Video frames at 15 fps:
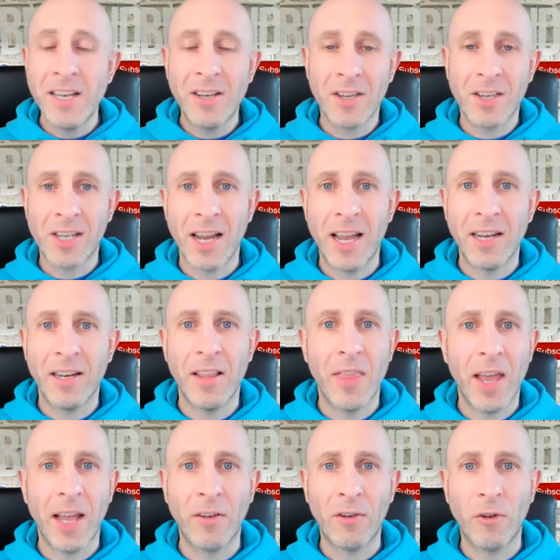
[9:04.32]
to stand in
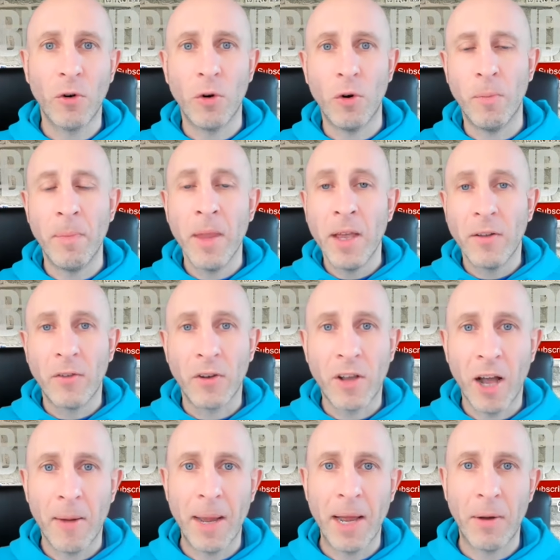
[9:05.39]
that storm to
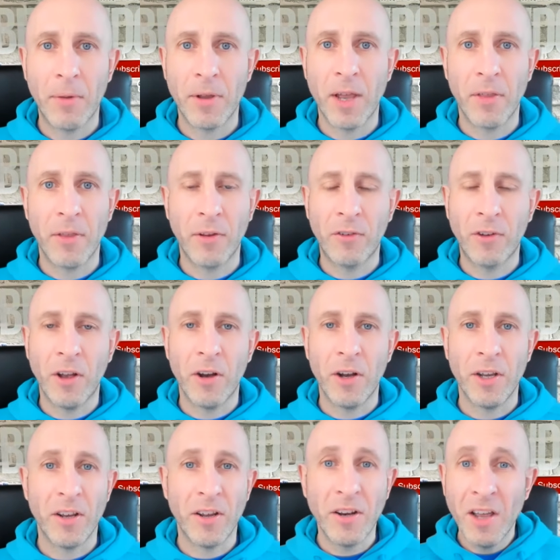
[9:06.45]
come out the other
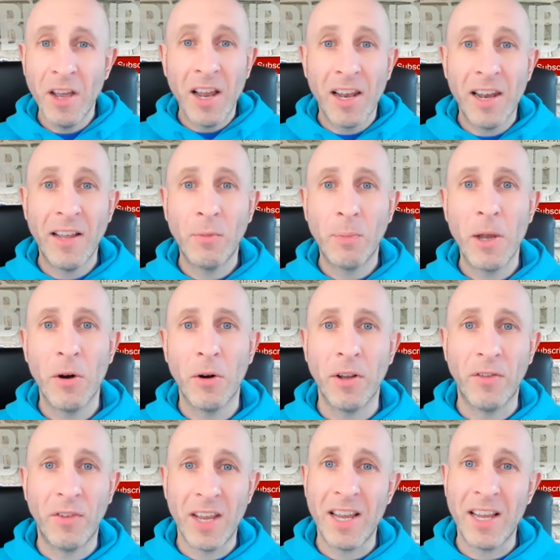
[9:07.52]
side. And let's be
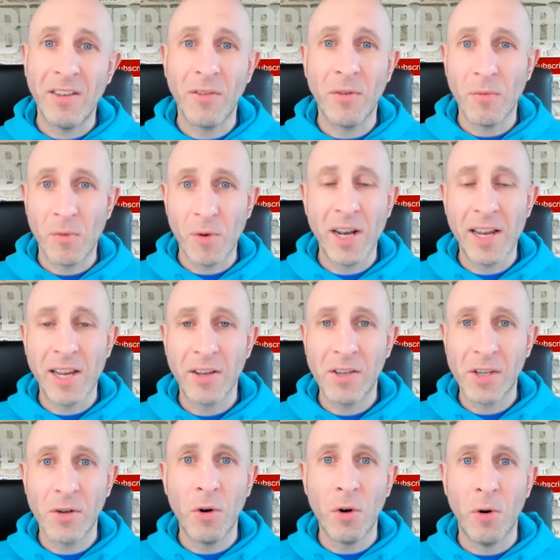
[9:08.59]
honest, it isn't really a
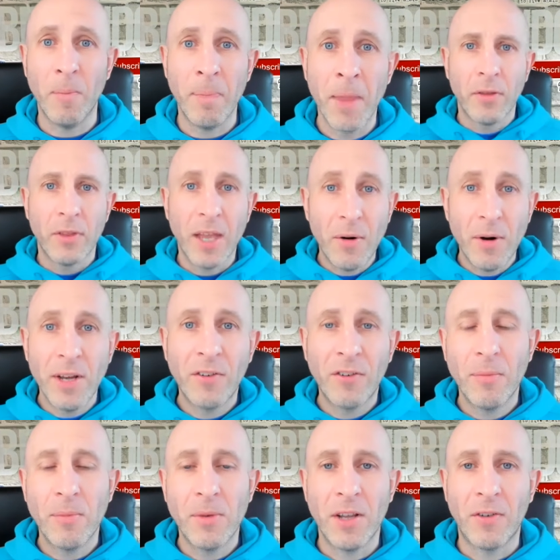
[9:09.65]
storm. There is
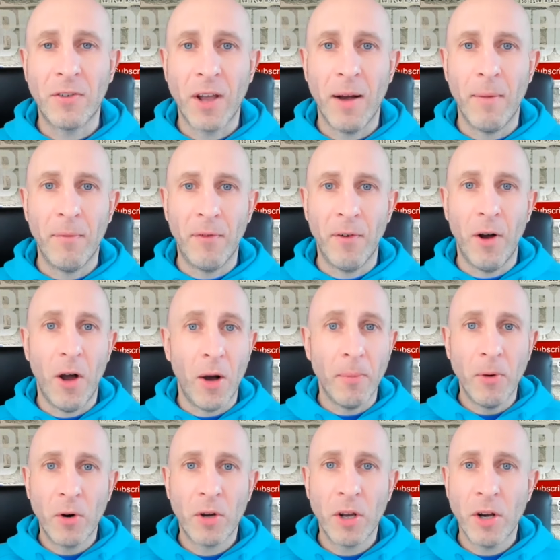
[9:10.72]
some discomfort. I'm
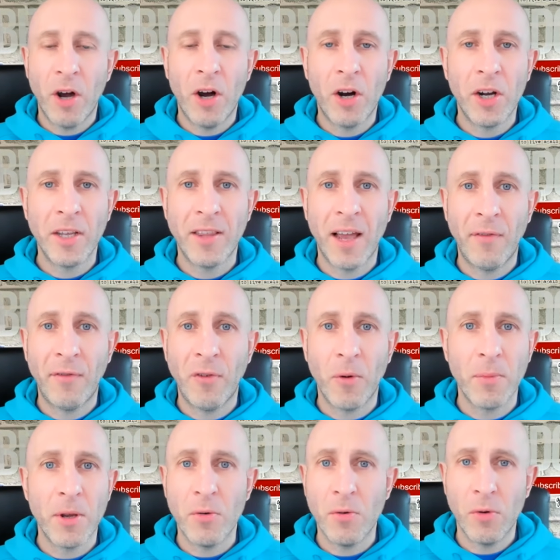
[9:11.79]
not going to hide that from
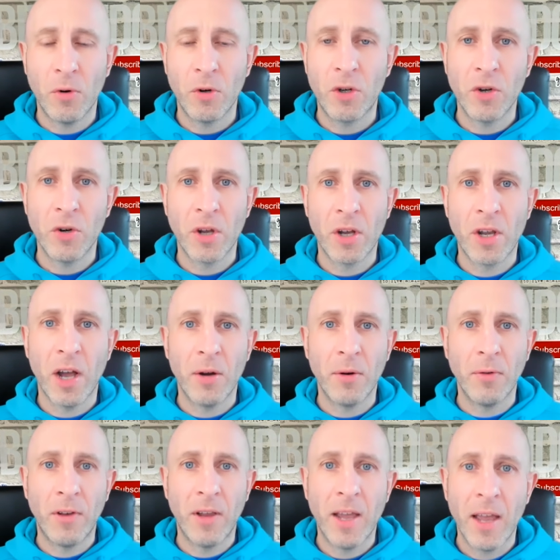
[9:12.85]
you or
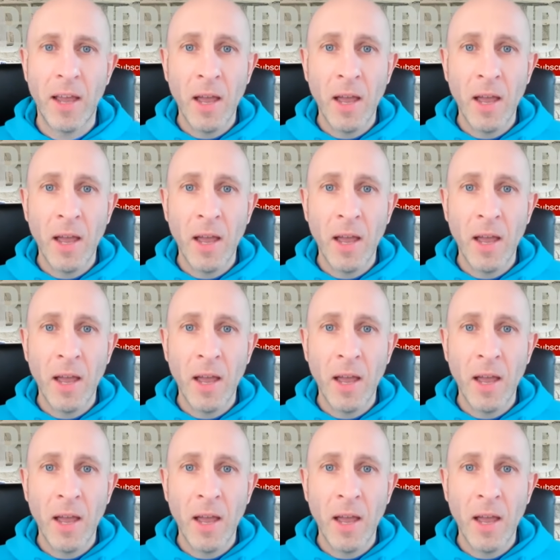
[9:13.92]
sugarcoat it,